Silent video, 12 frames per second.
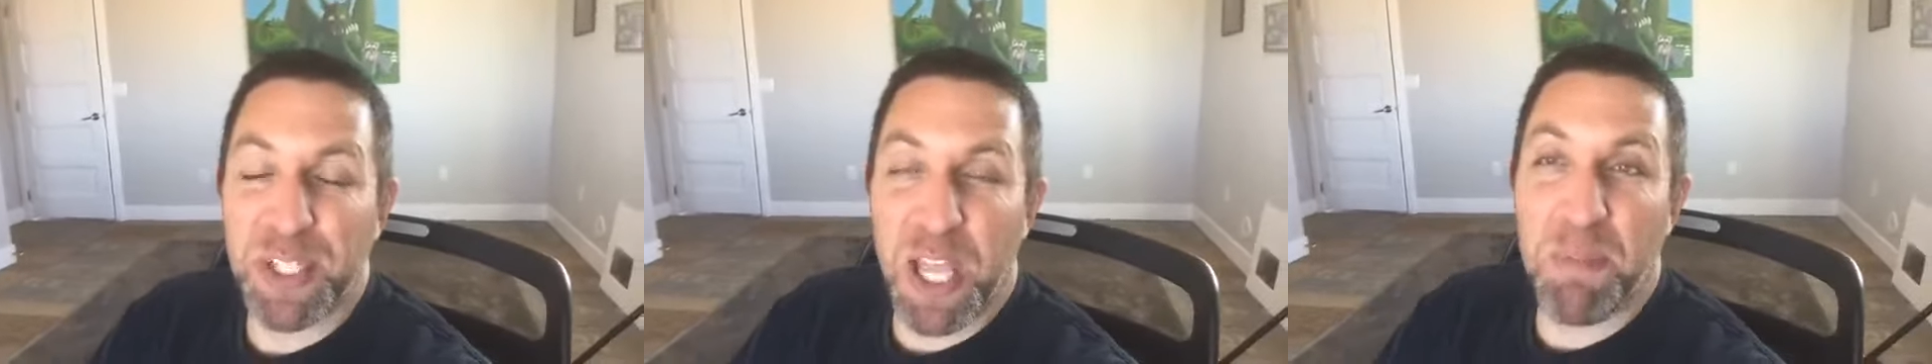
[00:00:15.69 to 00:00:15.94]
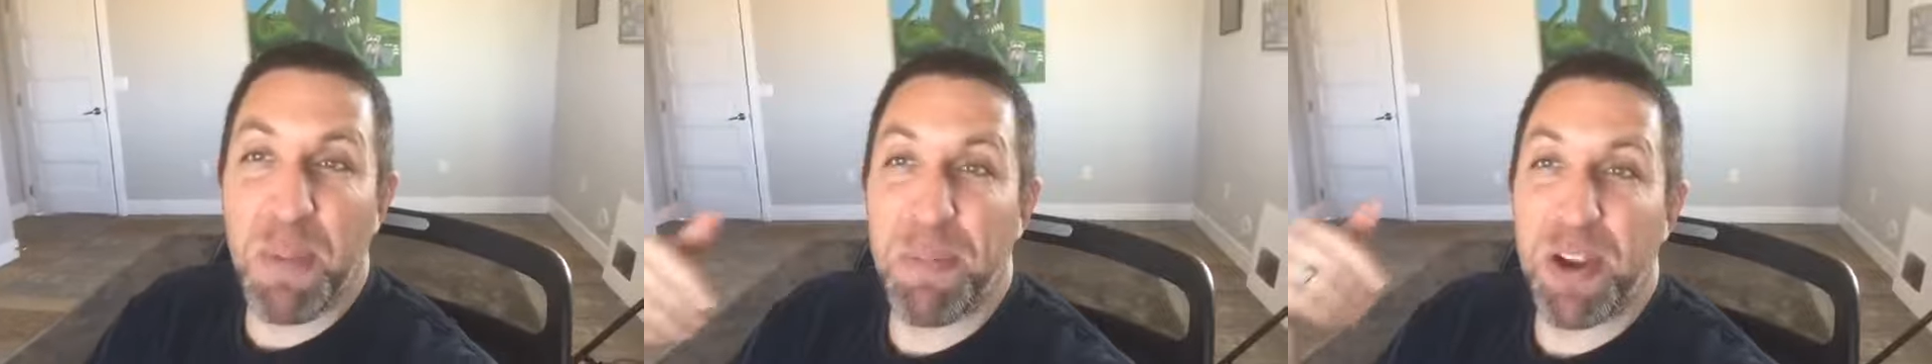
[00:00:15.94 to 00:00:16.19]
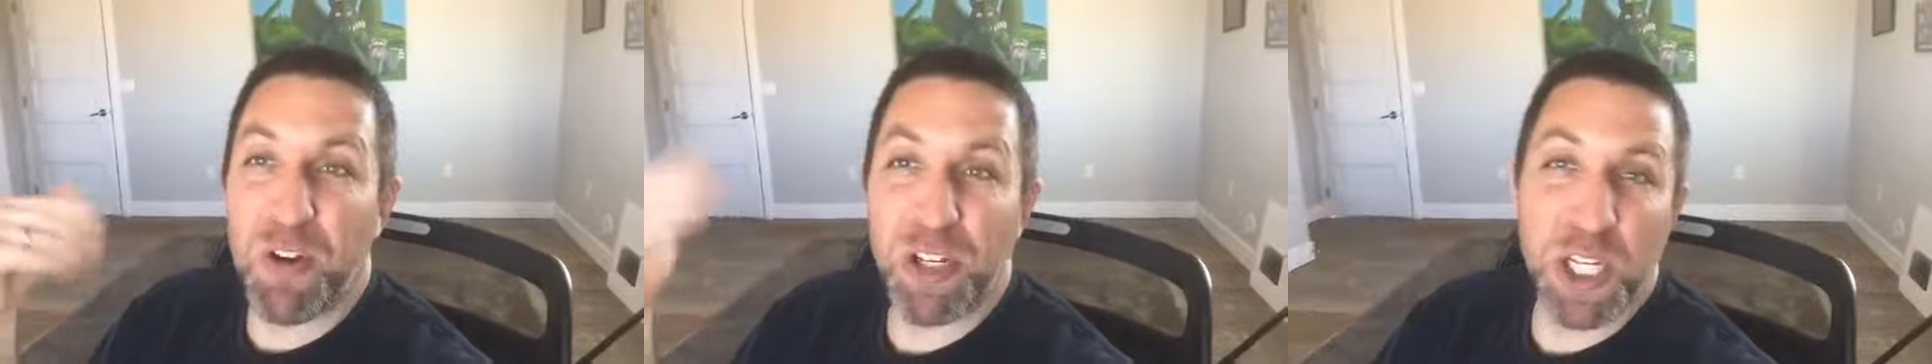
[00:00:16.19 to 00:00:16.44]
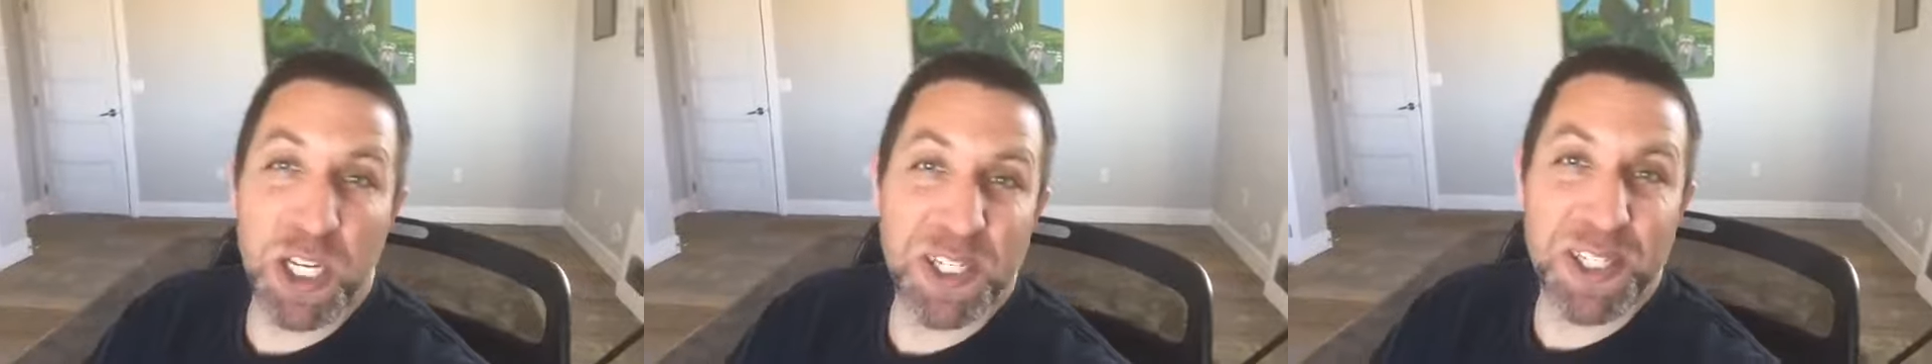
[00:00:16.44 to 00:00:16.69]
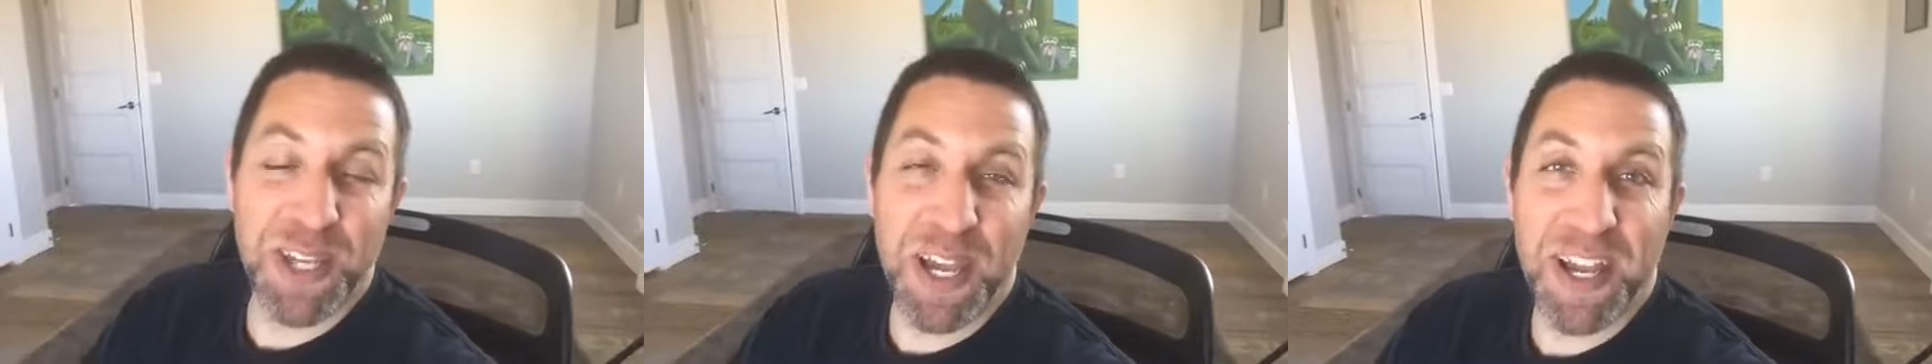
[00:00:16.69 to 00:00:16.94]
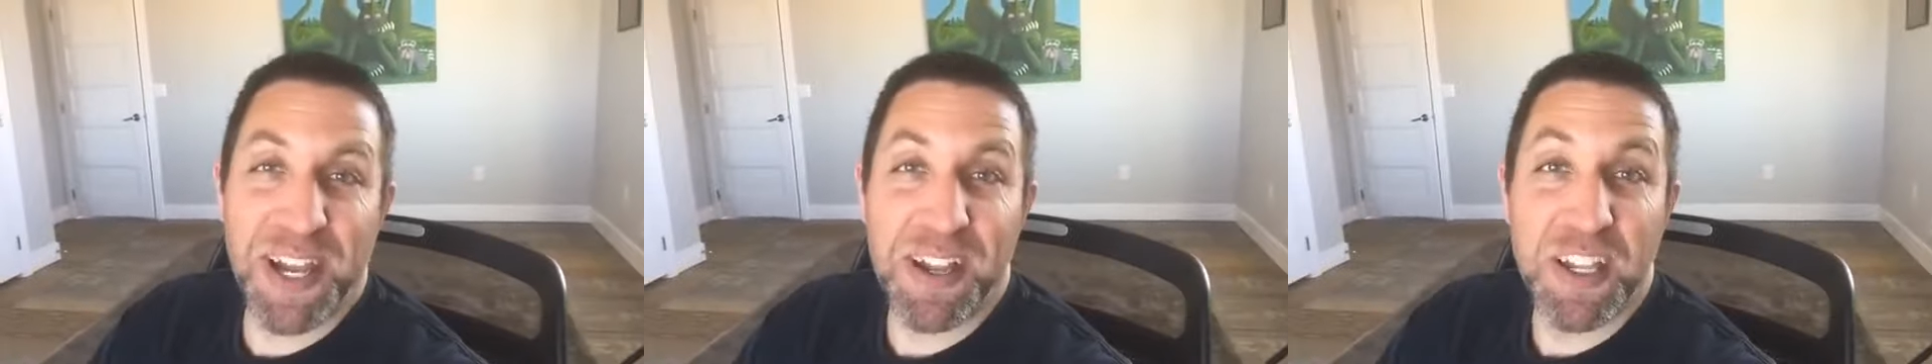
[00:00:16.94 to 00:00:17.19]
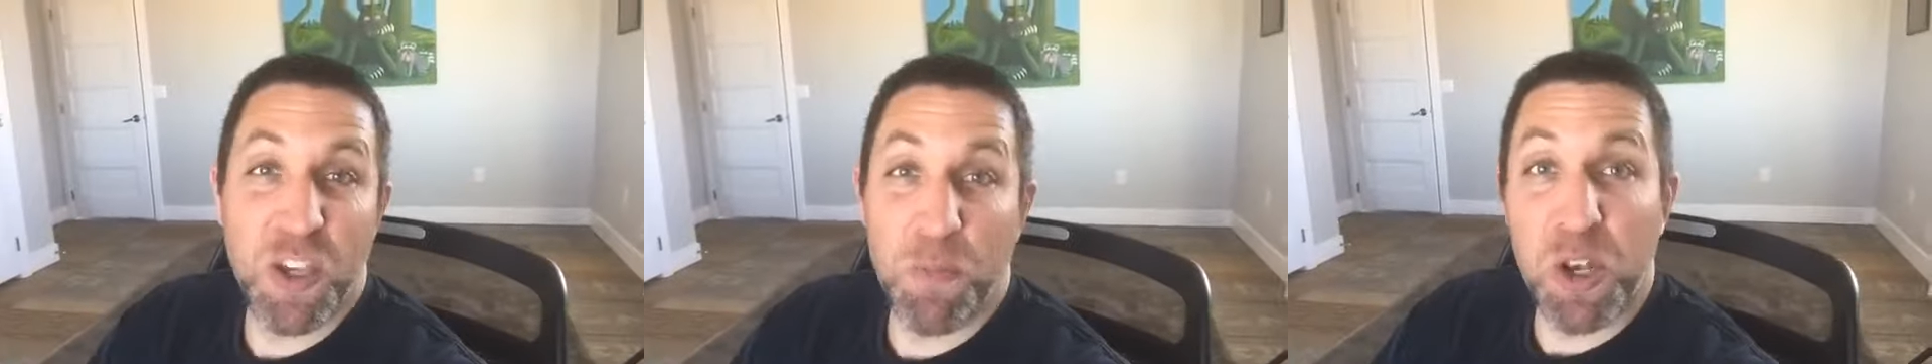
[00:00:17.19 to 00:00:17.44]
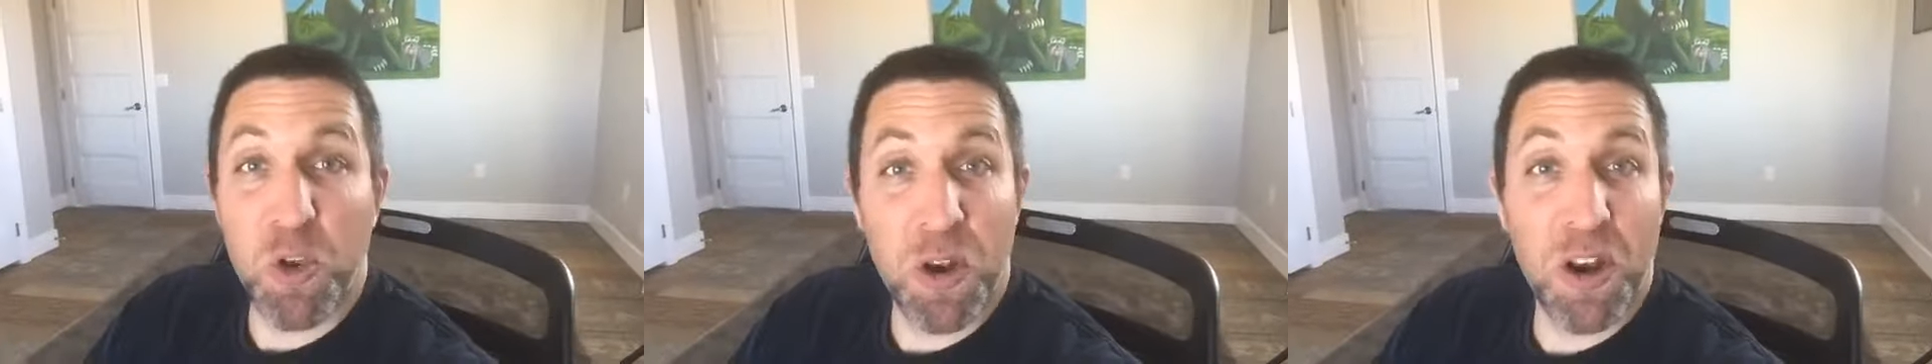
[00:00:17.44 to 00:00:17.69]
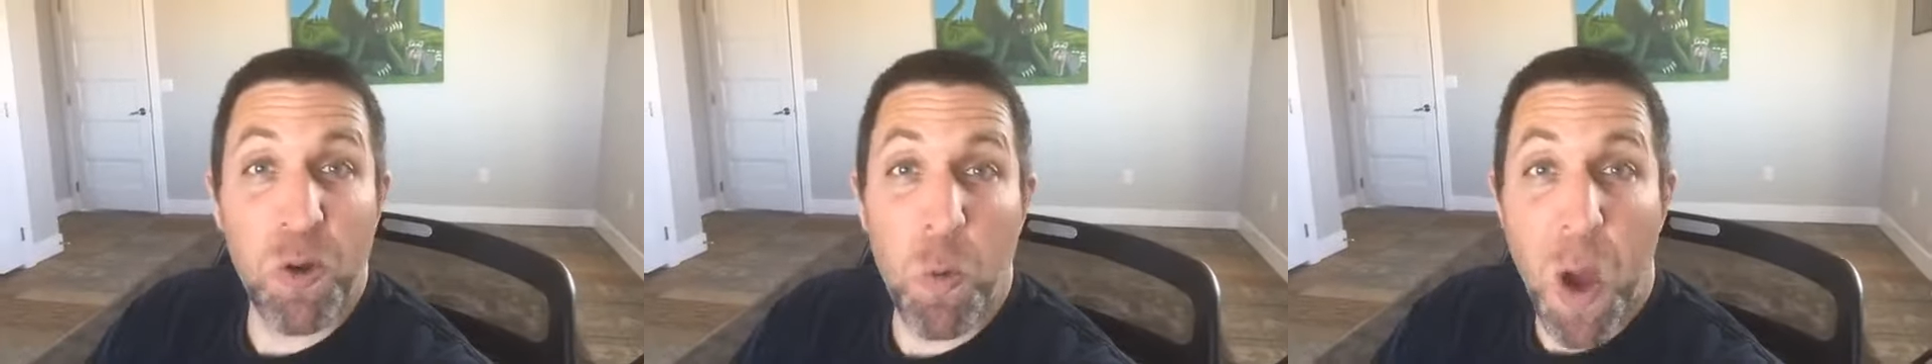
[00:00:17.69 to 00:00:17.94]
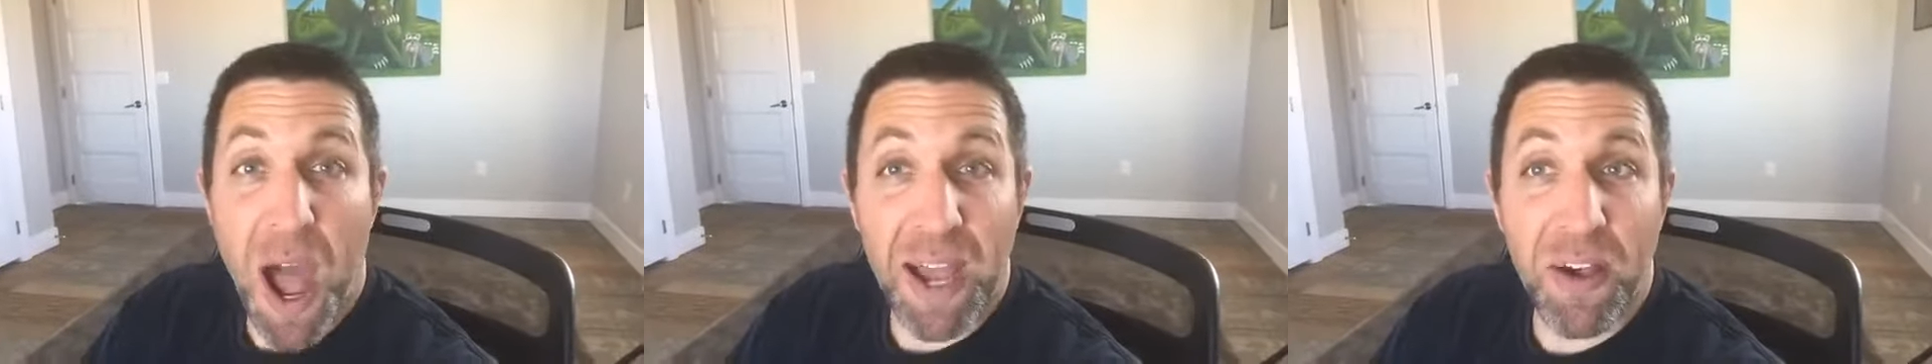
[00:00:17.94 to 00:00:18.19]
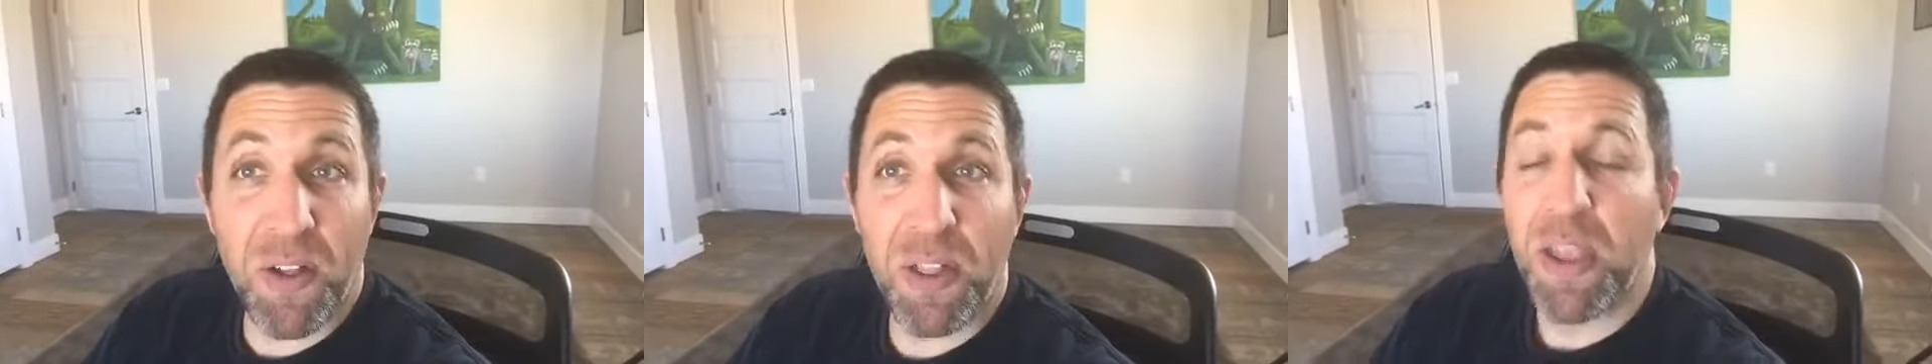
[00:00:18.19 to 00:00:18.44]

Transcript: Maybe you're just uh, you've been doing it a while,